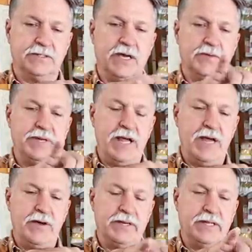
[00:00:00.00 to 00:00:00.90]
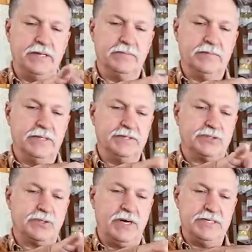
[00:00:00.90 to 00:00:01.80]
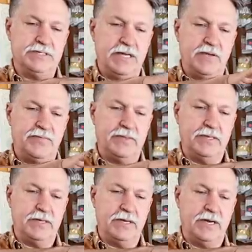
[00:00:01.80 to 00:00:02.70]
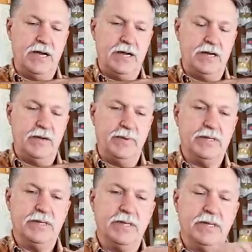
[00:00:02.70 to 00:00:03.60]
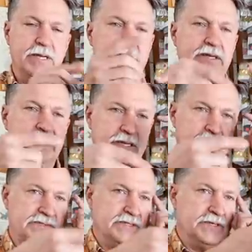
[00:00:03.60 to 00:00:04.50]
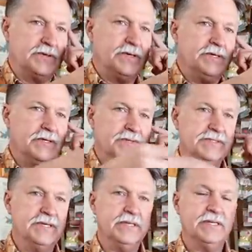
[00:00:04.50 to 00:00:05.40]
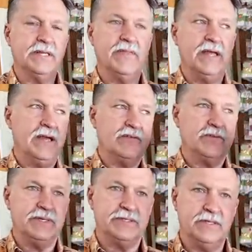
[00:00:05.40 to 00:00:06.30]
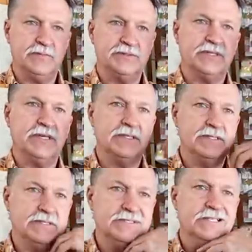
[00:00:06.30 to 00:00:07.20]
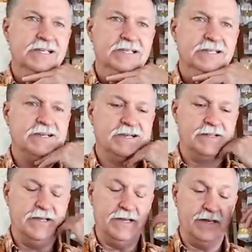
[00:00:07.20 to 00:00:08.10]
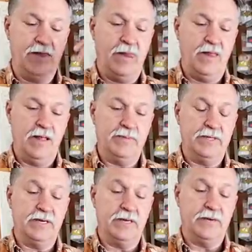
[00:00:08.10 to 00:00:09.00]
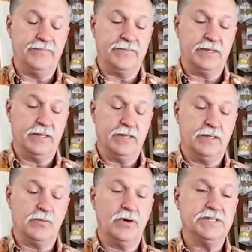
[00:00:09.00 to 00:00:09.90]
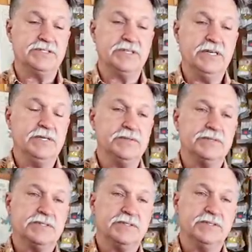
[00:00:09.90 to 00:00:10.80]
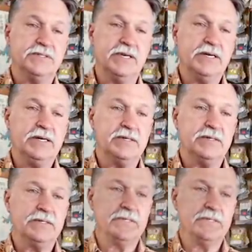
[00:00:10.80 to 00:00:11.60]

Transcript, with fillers: go down and, and trace out the uh, hob, and it leaves little grooves on it, and they have to be tumble sanded and sanded and all that. But uh, Royce Jones, their